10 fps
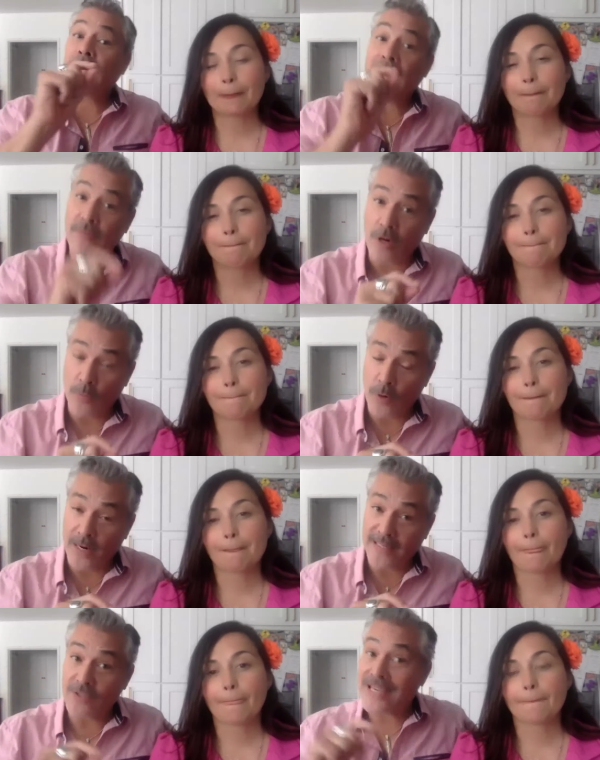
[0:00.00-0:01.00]
Speaker 1: have our
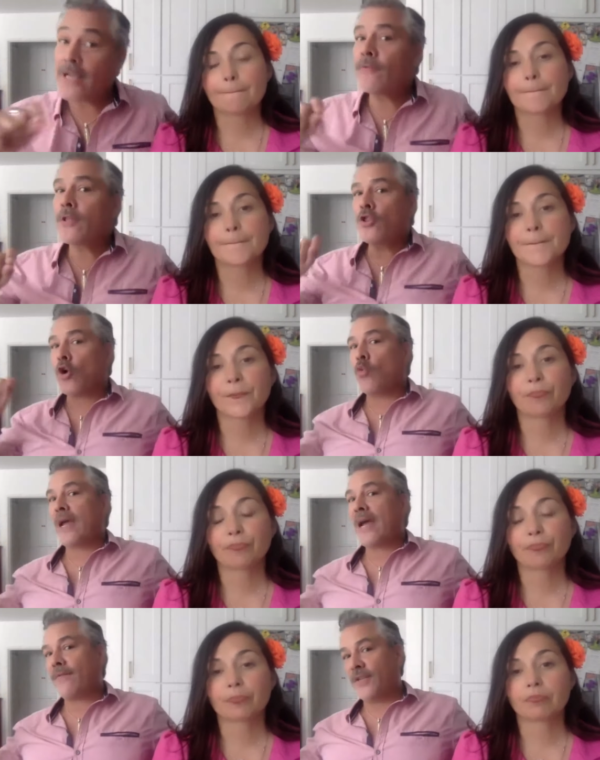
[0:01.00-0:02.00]
breakdowns. Even though we
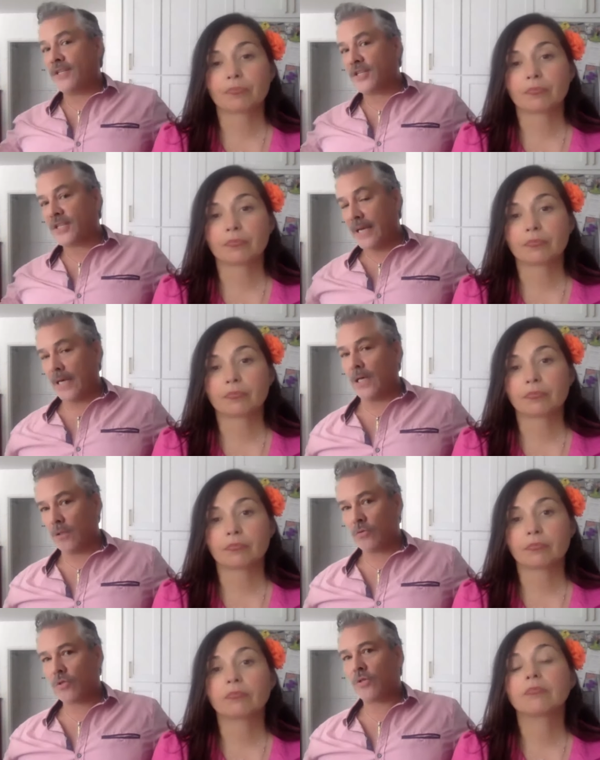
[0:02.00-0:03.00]
have the
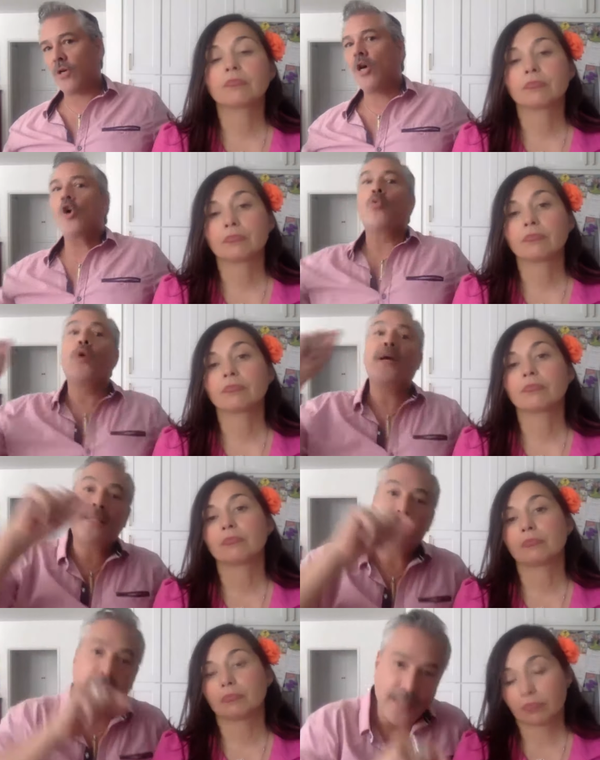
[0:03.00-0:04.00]
skills, we
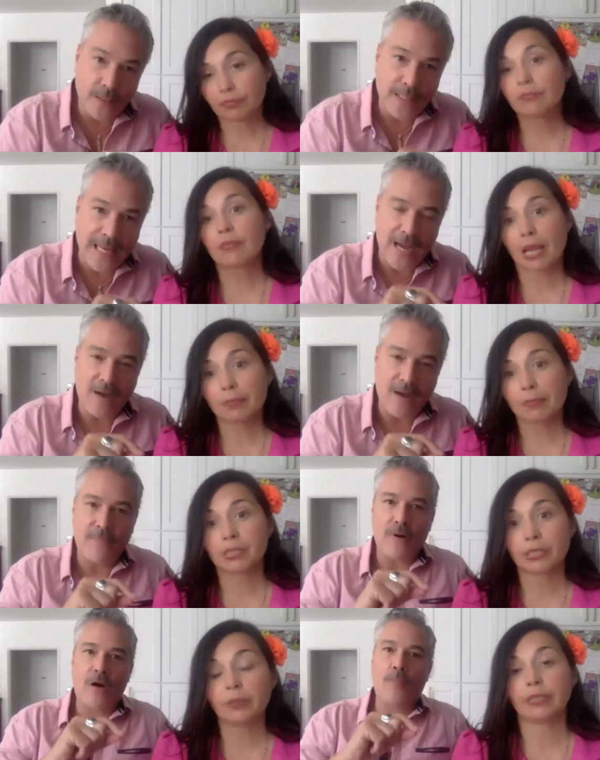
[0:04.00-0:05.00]
still have
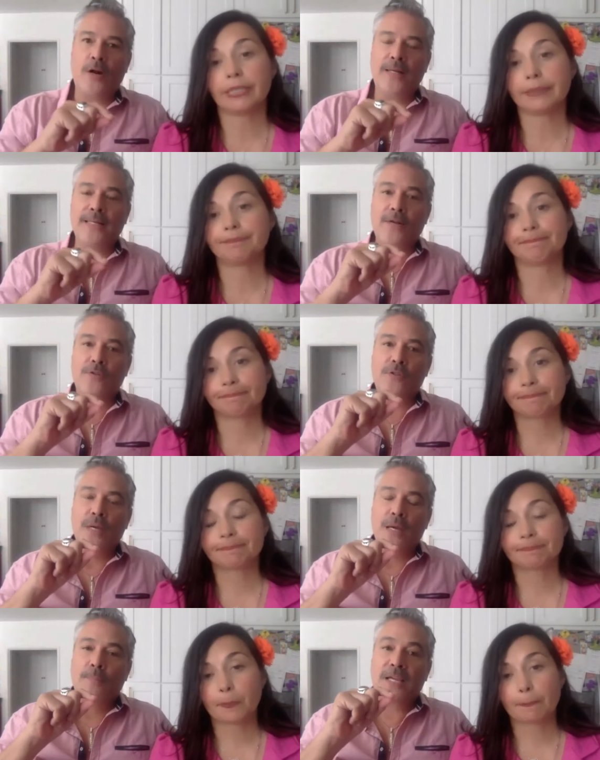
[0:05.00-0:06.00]
Absolutely. our breakdowns
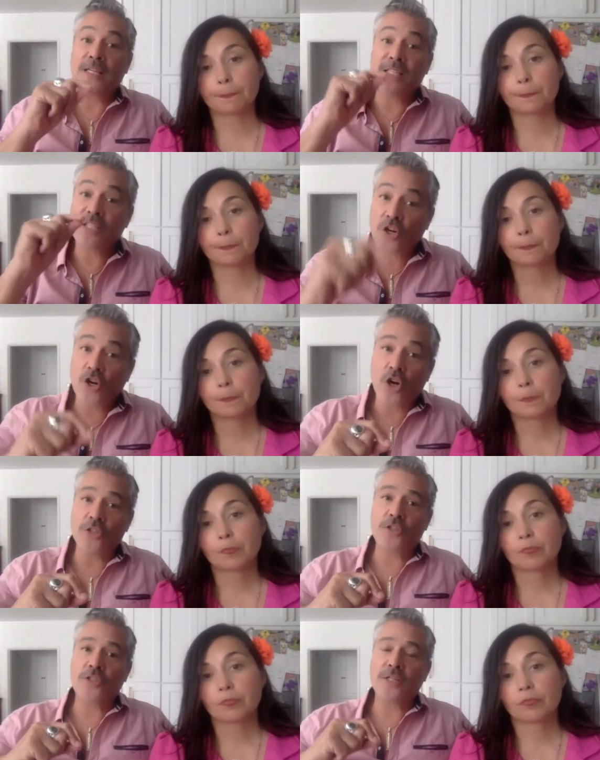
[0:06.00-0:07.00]
because it's a
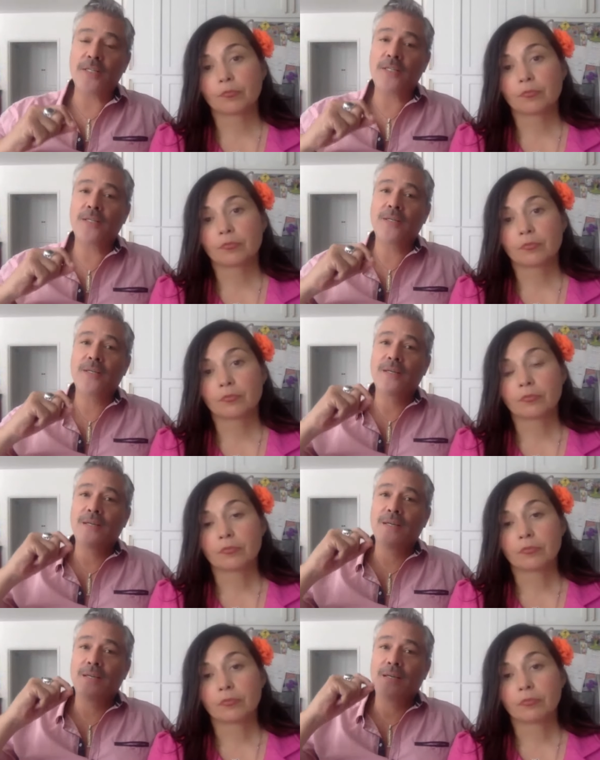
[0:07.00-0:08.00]
constant
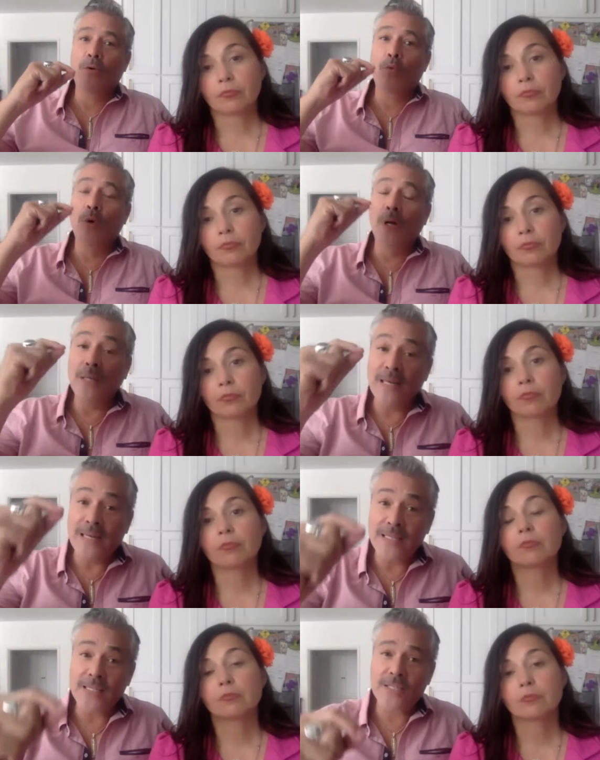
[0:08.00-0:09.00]

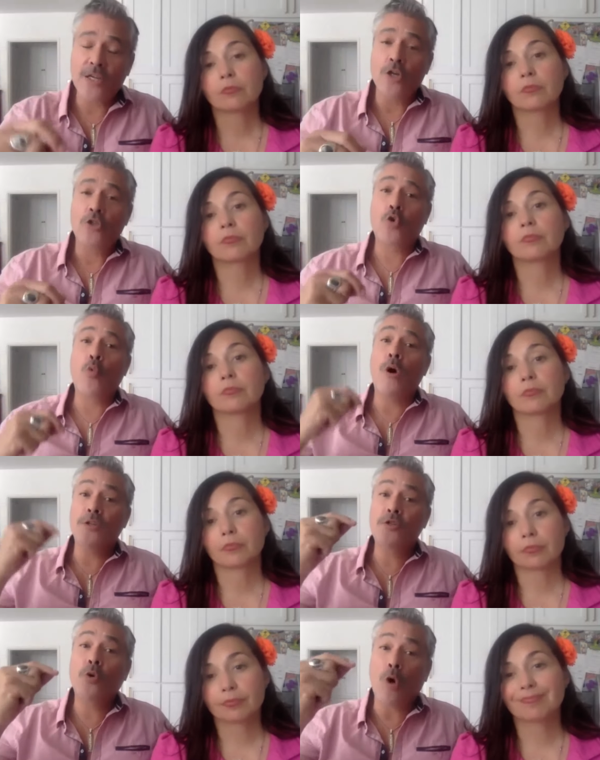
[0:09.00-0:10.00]
willingness to
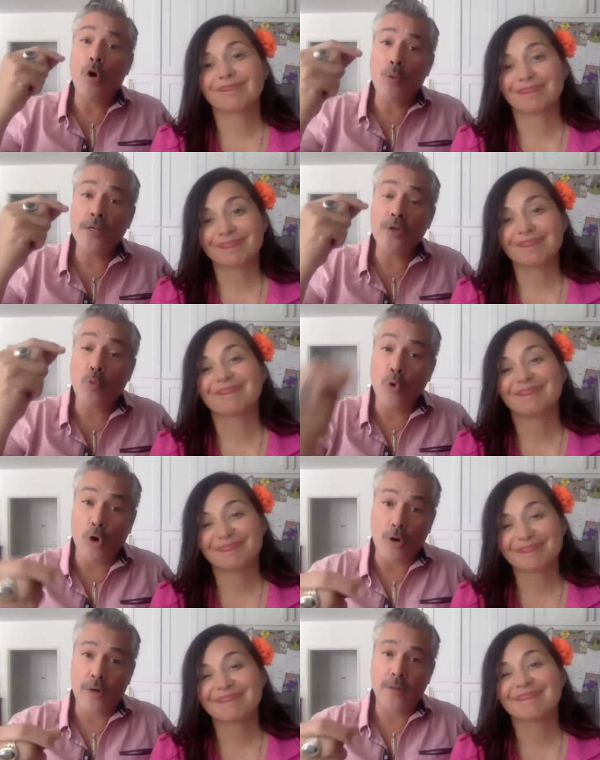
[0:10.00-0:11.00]
want to always
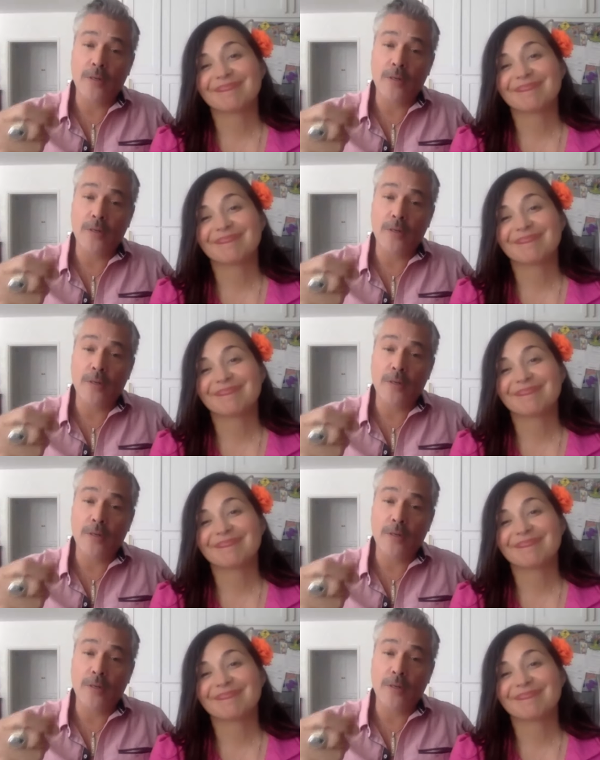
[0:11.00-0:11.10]
work.